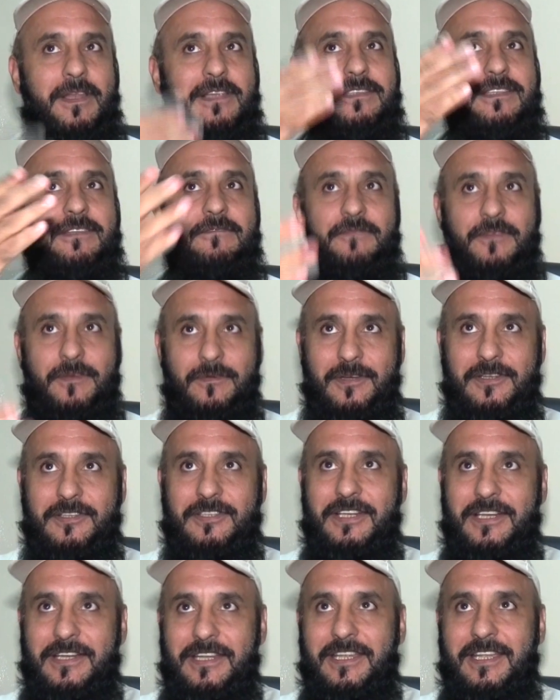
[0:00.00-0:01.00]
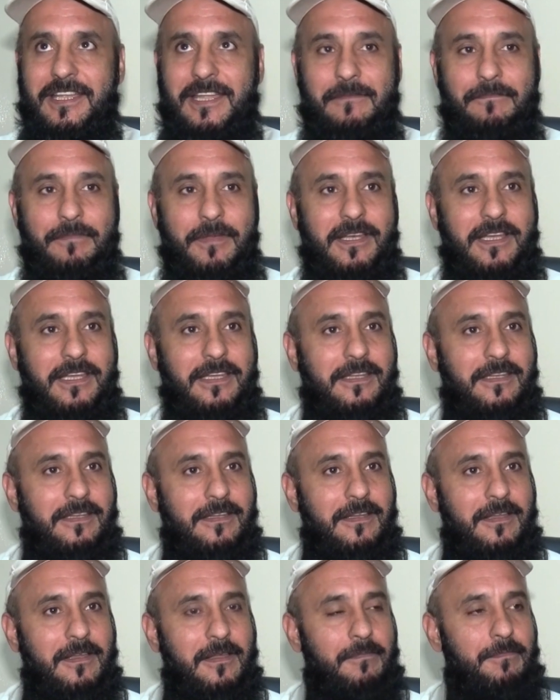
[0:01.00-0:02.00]
plus the fuel trading company,
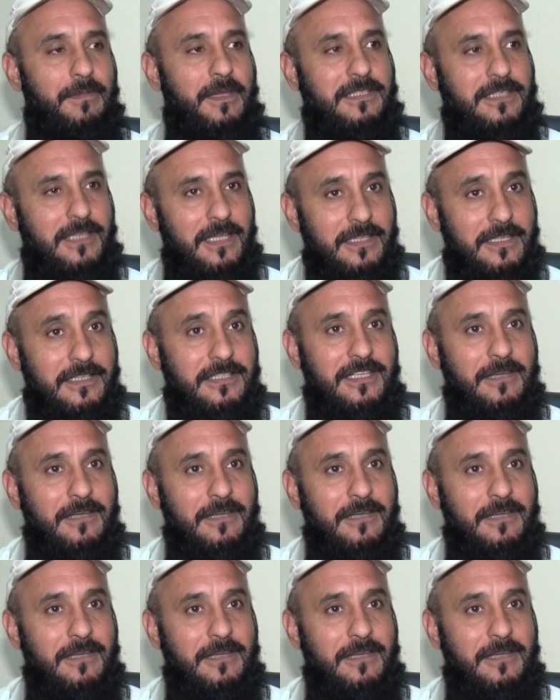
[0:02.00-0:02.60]
mm-hmm, plus other